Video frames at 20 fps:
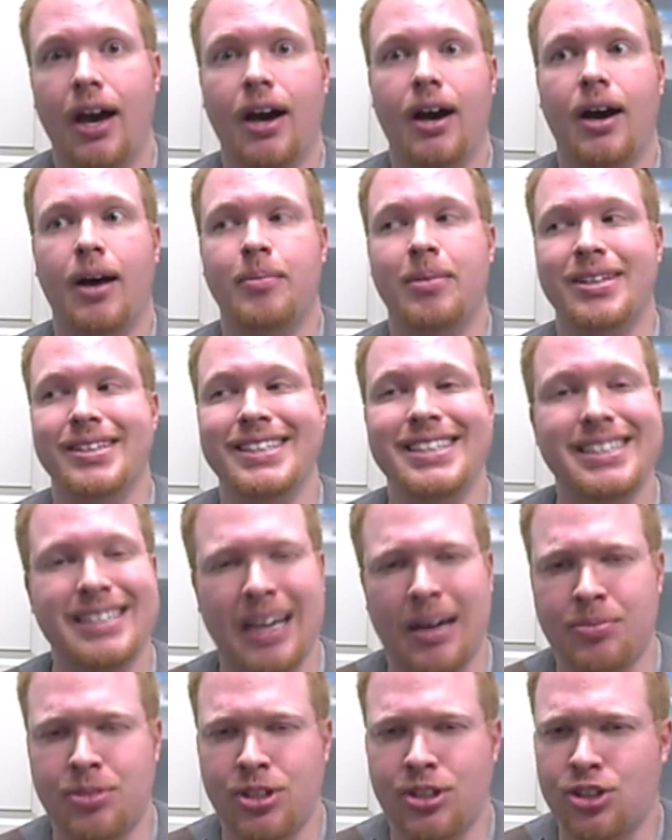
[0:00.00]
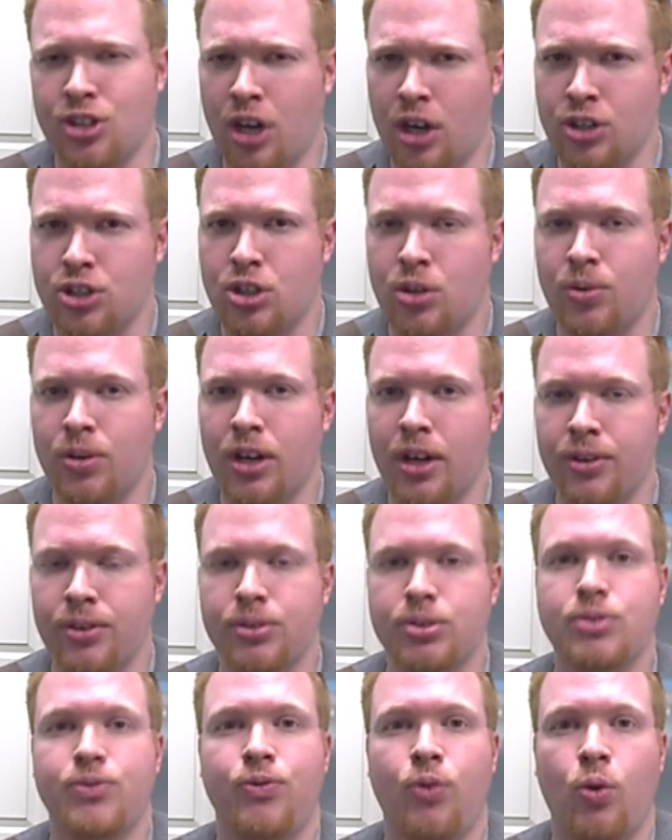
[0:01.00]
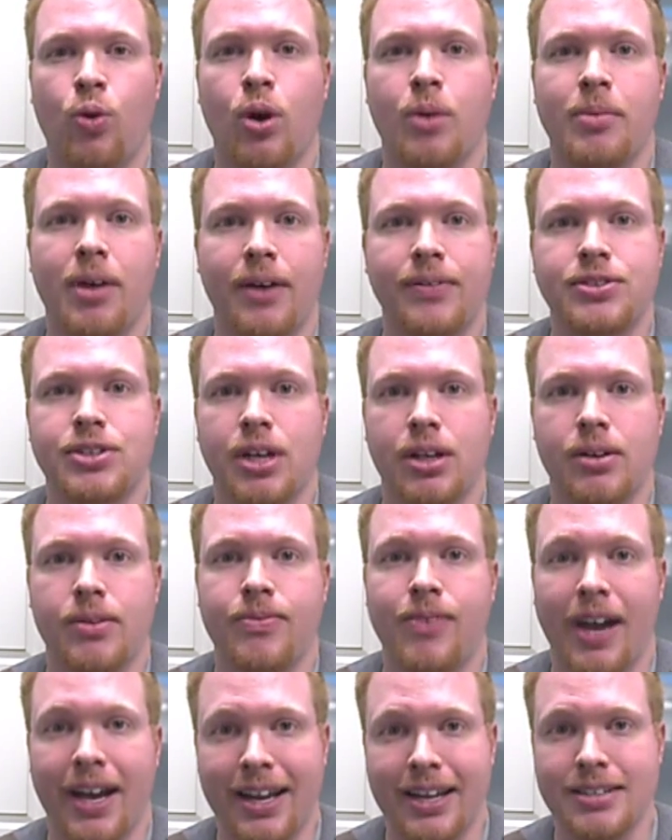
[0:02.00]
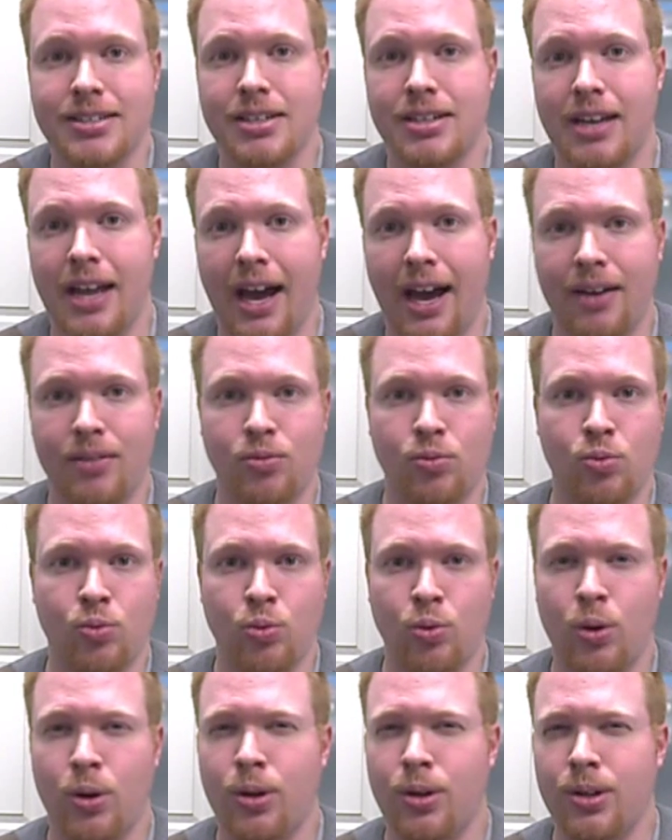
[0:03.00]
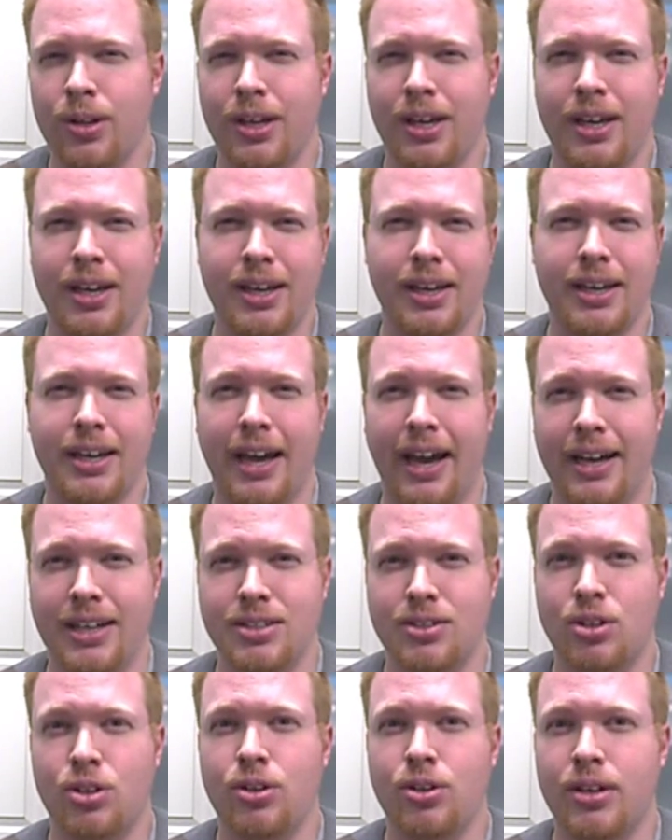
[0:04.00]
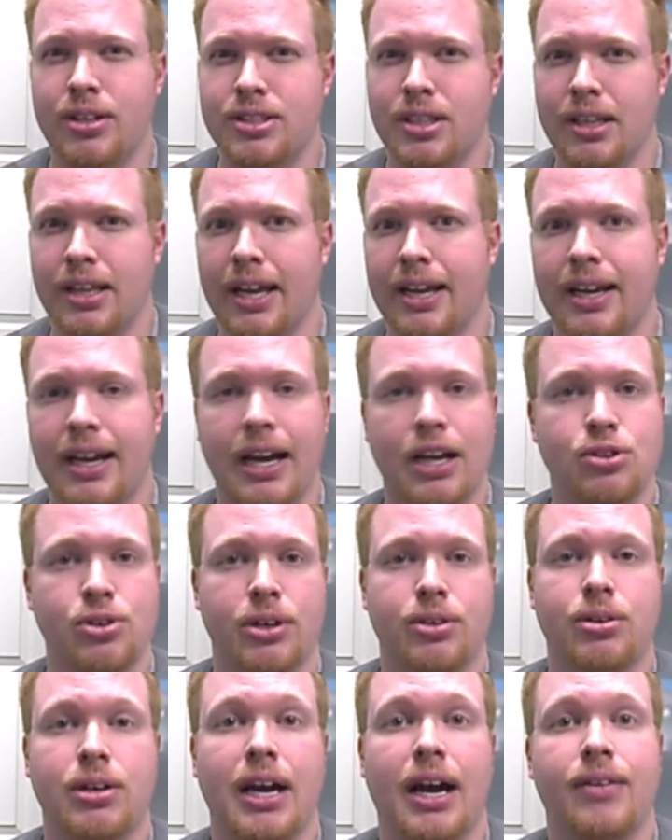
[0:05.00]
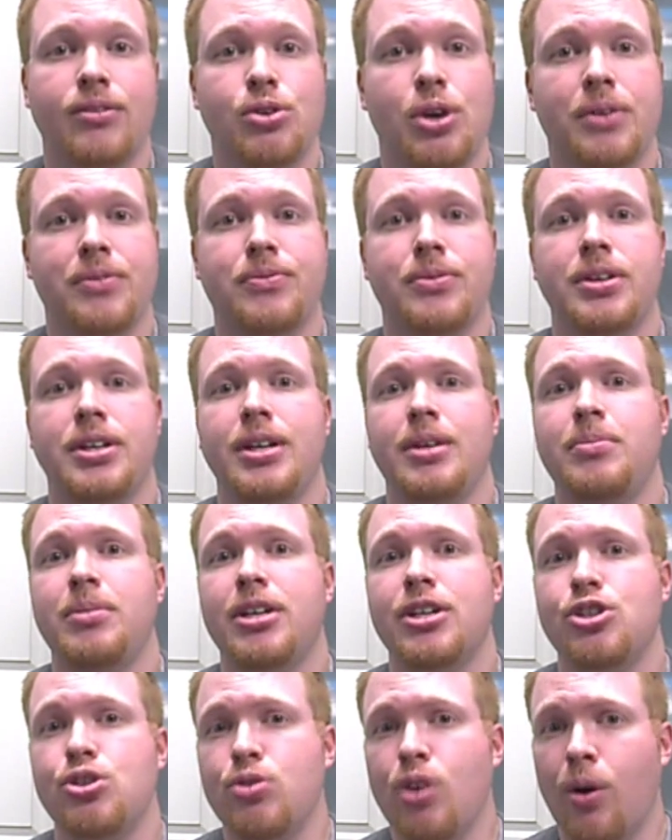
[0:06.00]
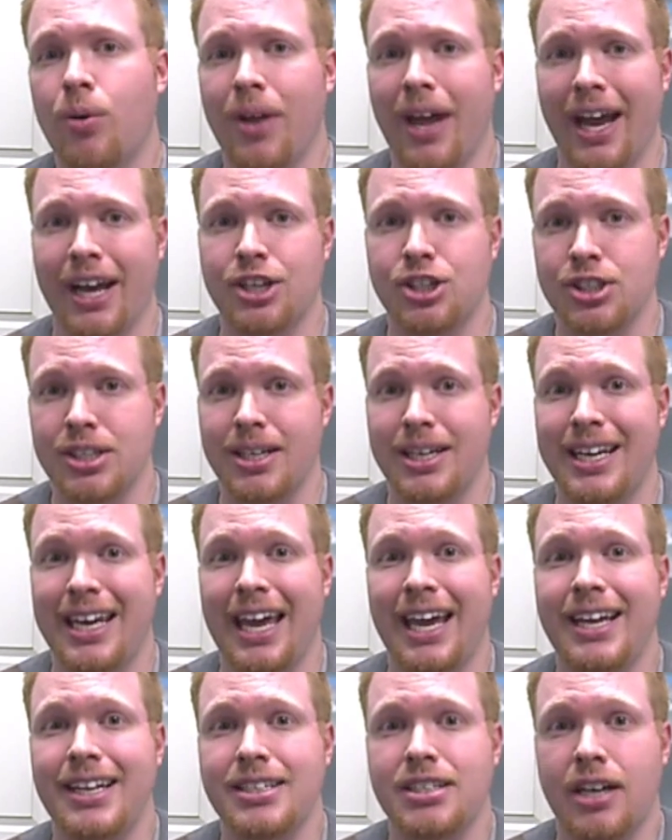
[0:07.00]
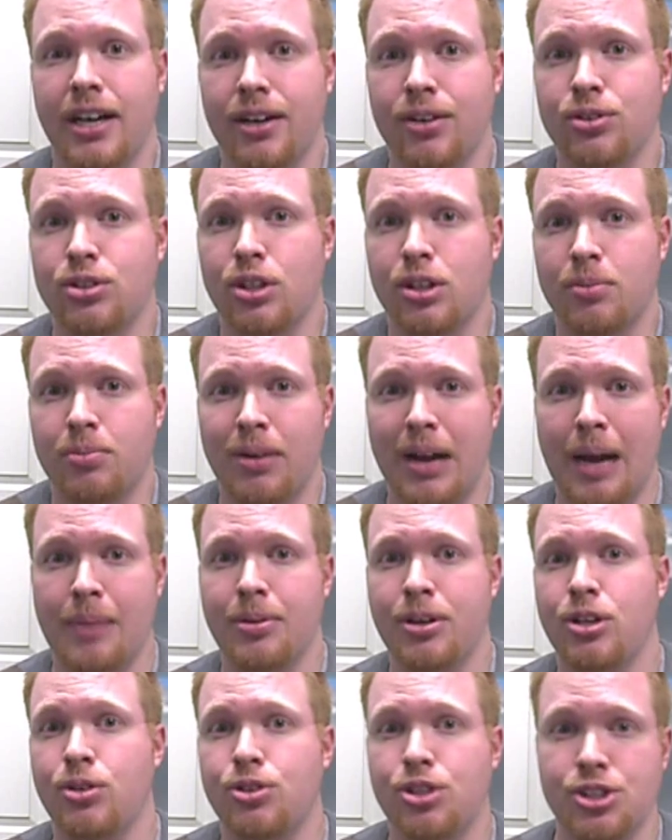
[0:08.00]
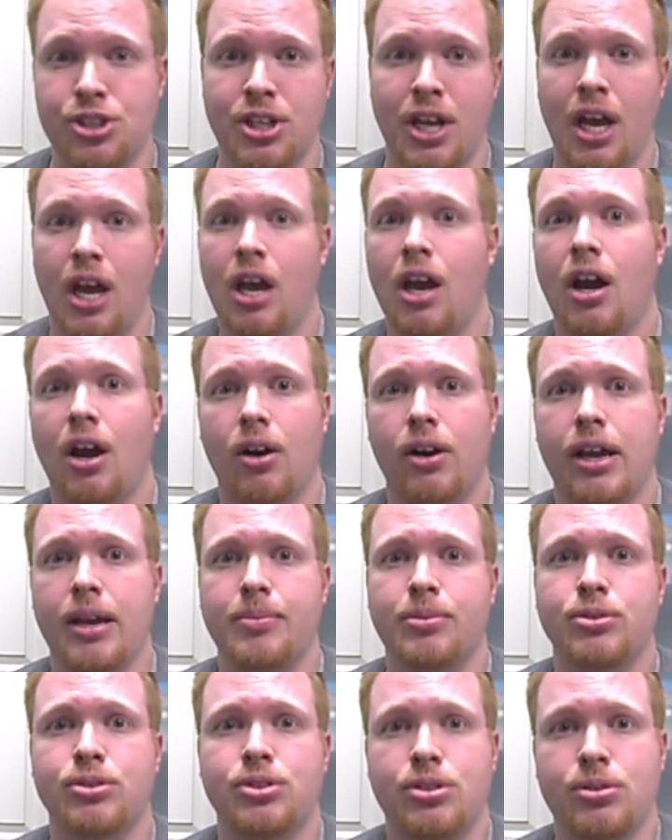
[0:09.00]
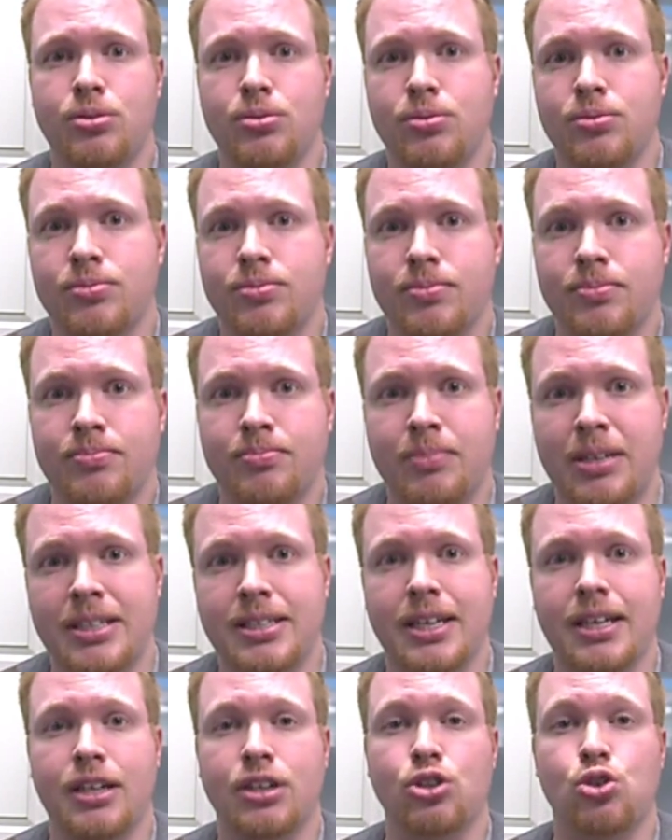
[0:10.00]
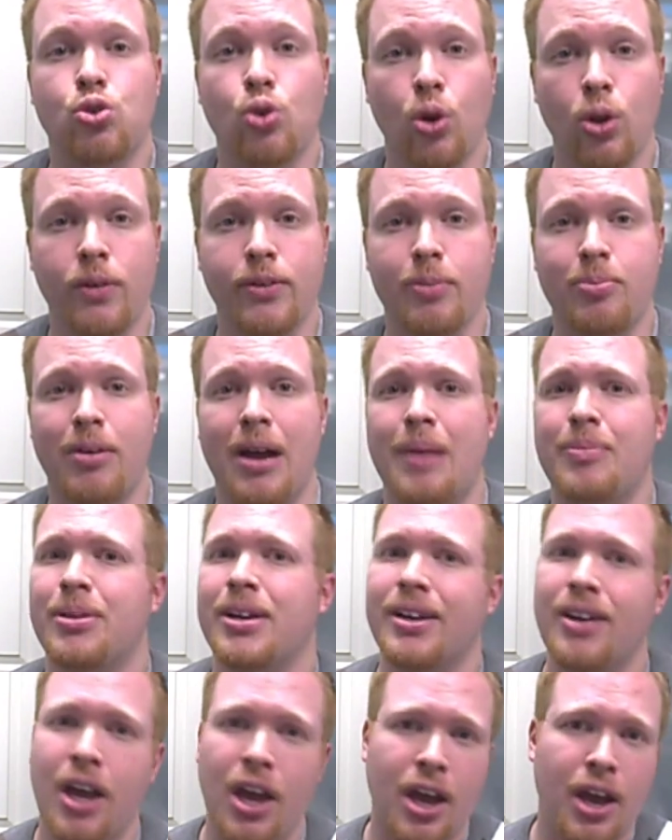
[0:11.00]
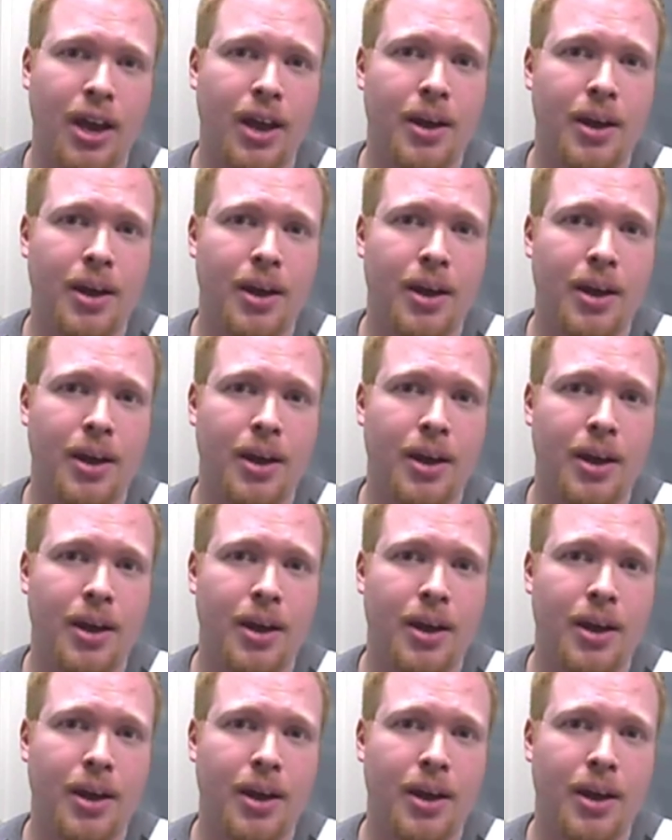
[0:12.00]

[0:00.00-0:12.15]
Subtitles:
A lease option is also another form of seller financing, not really as good as a land contract or contract for deed because you don't actually gain title to the property. You just are able to maintain control of the property.